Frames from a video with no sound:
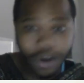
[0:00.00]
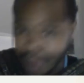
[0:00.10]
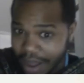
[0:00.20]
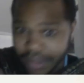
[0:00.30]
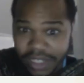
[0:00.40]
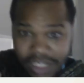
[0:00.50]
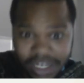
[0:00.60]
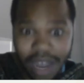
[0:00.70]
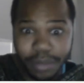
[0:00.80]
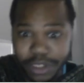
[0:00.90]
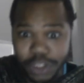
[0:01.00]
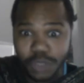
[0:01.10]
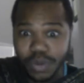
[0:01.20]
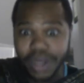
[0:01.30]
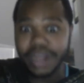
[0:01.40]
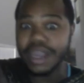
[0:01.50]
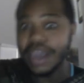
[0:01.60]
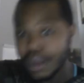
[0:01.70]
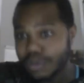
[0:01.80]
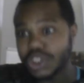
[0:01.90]
this is when
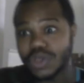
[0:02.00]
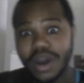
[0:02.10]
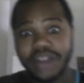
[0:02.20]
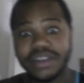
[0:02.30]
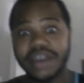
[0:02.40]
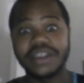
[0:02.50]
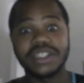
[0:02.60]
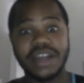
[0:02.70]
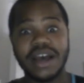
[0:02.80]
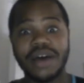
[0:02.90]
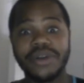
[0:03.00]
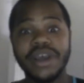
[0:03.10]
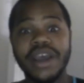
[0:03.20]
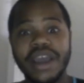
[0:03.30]
Edom was trying to take us down.